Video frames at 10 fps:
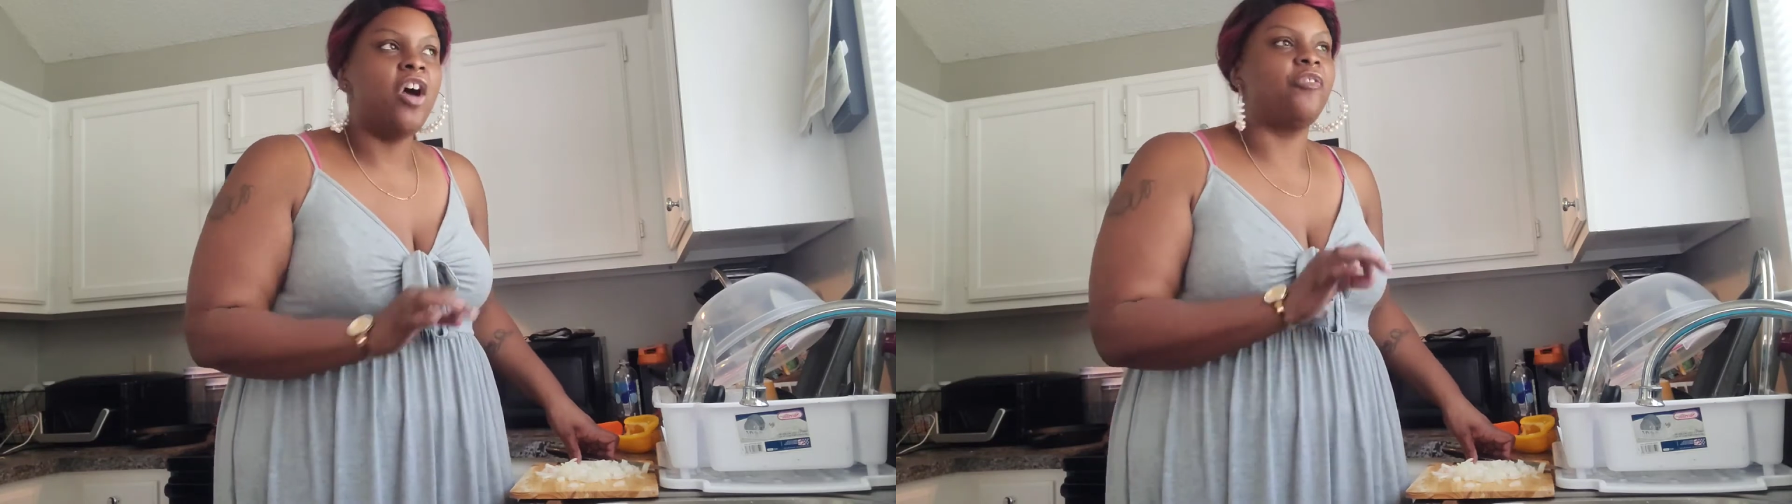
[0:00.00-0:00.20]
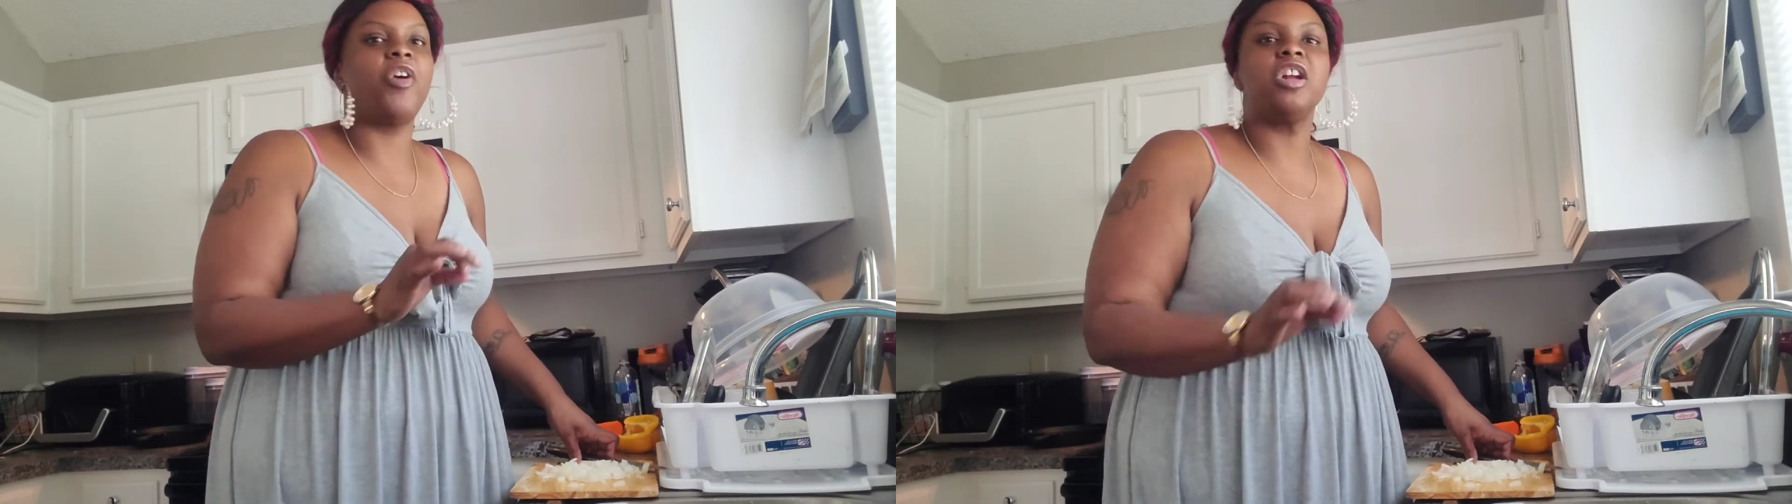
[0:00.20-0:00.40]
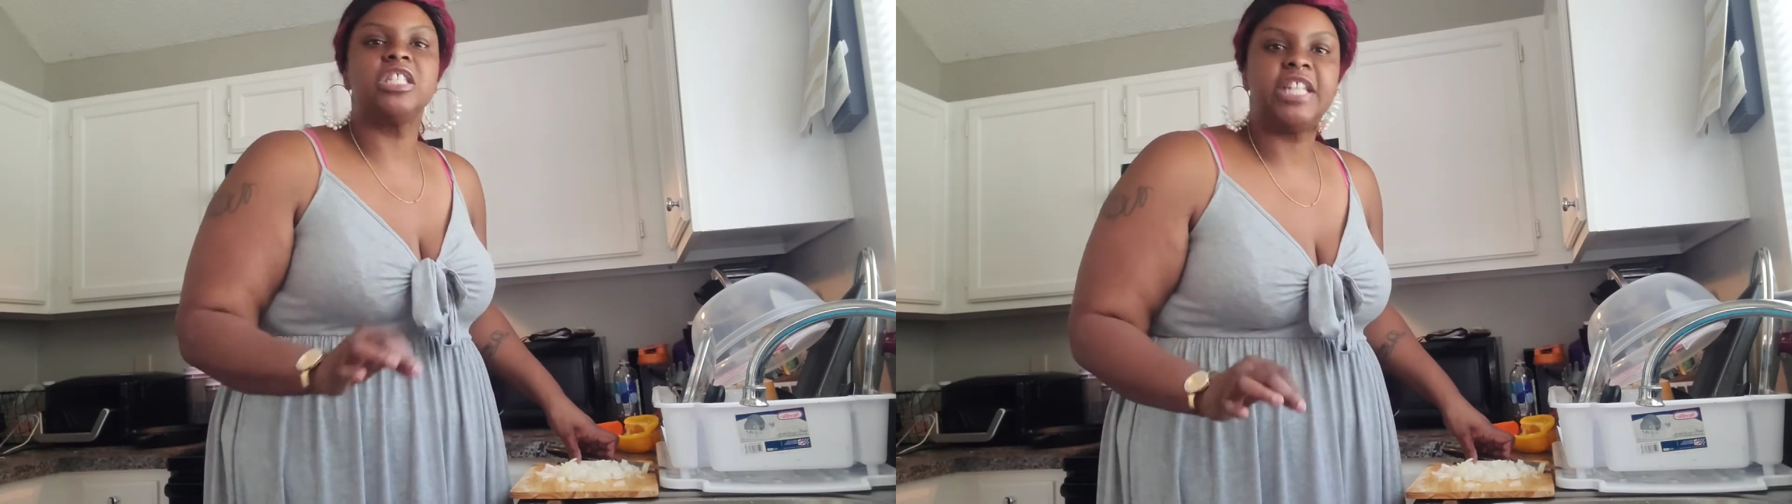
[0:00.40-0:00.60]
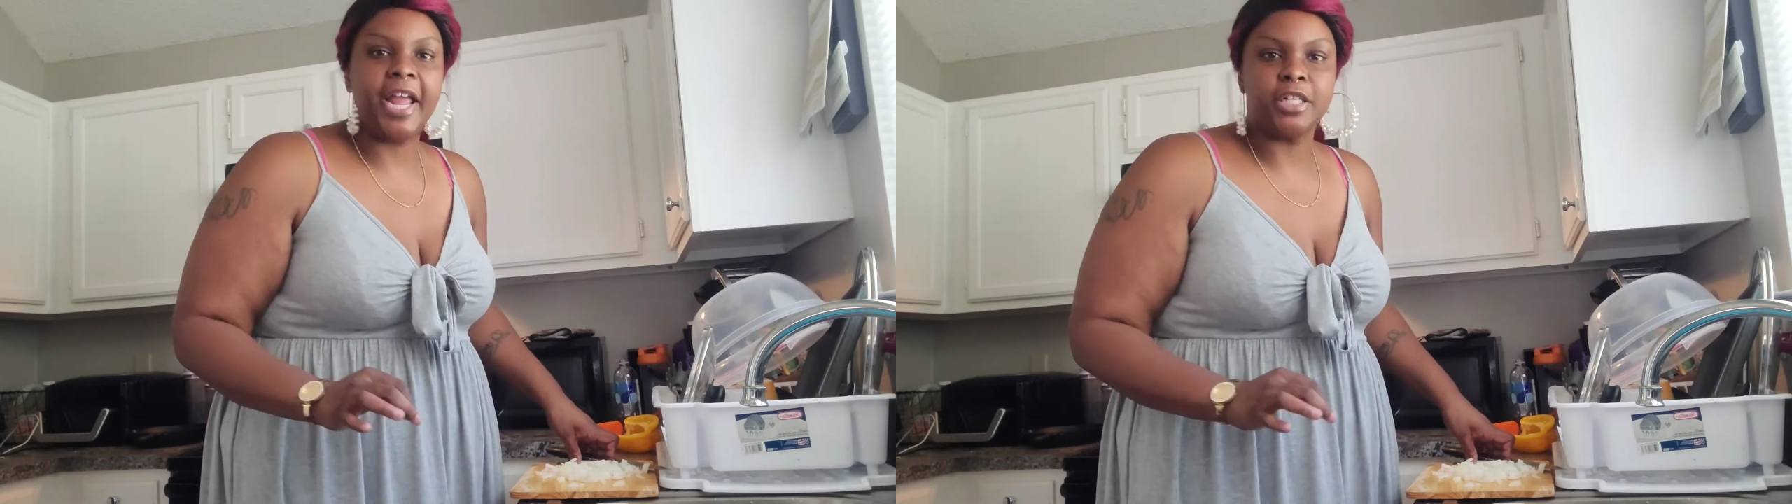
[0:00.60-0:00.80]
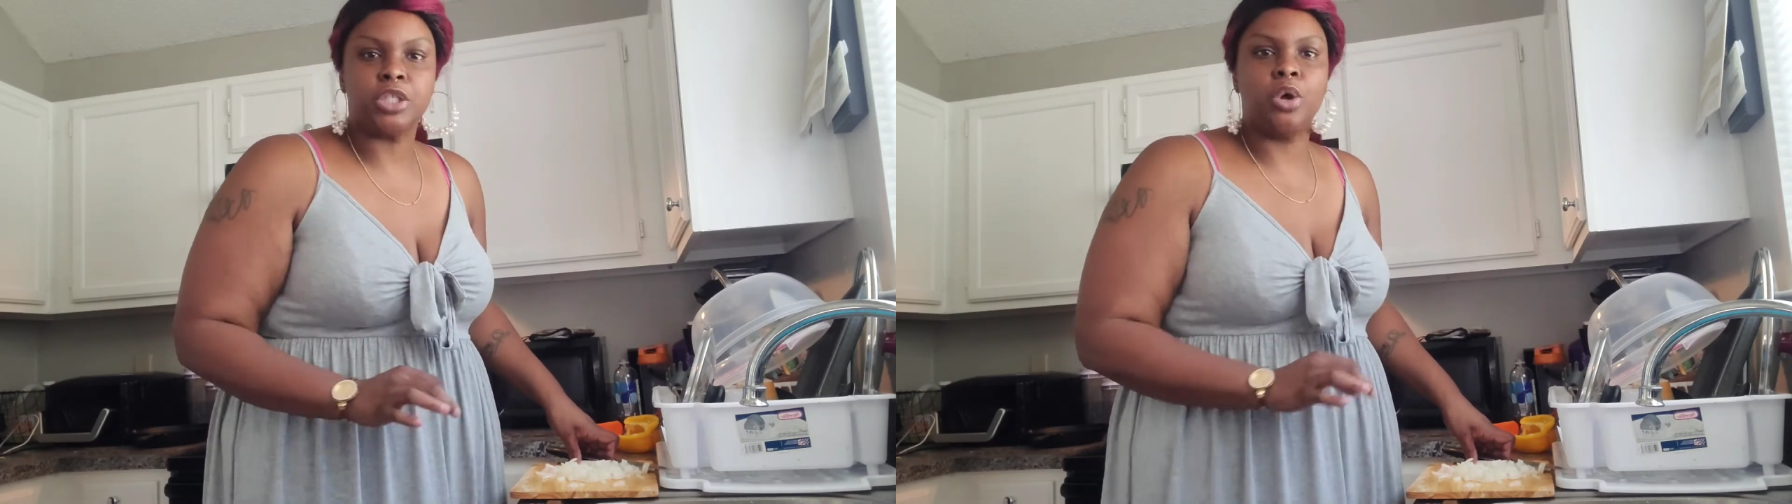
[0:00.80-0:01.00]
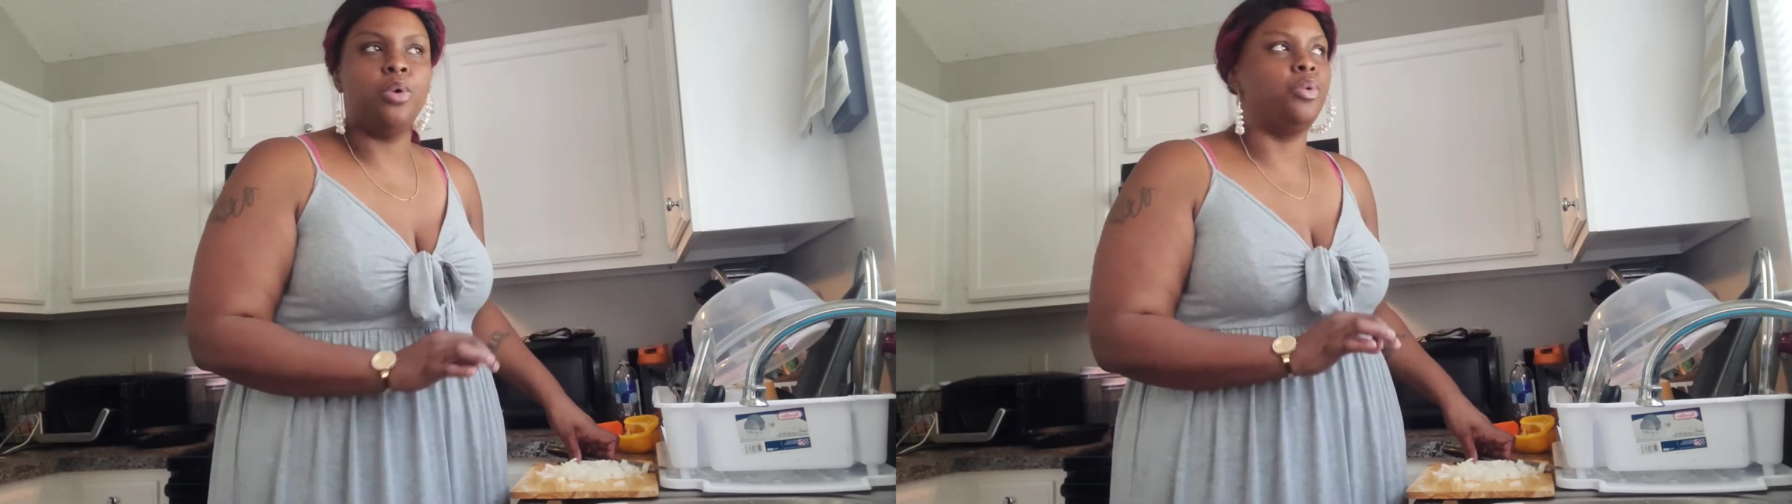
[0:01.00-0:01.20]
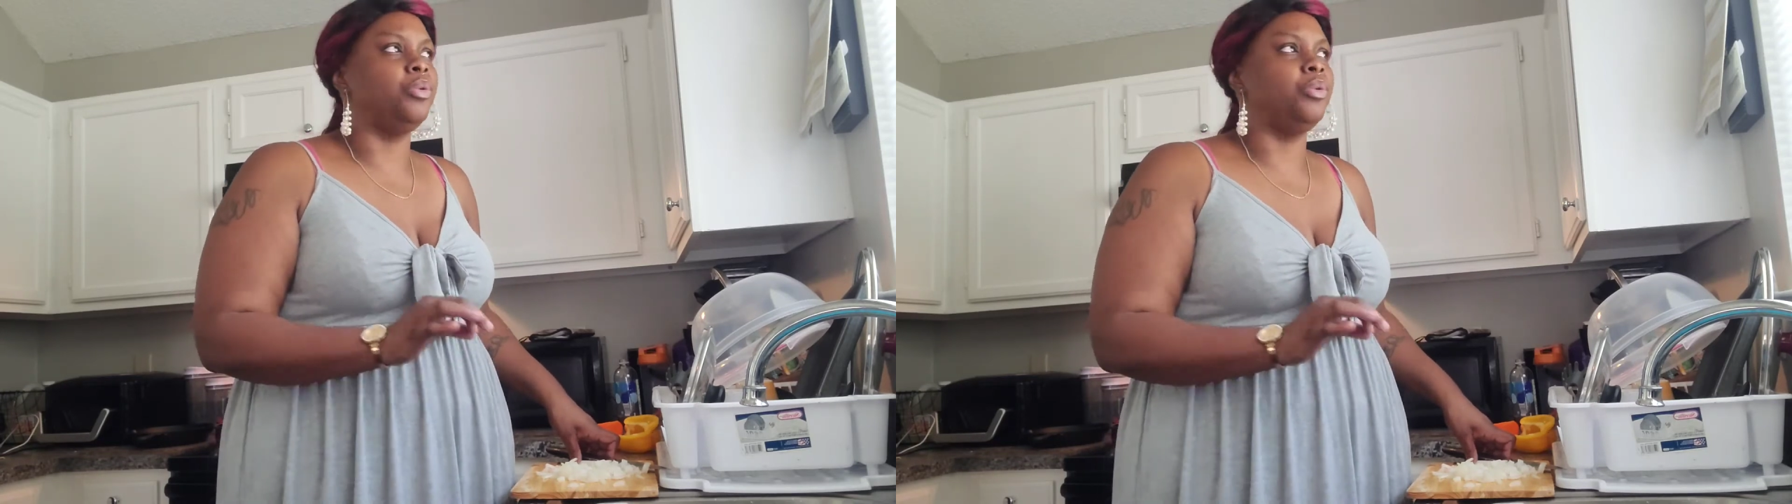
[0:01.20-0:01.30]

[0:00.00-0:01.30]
First day of school,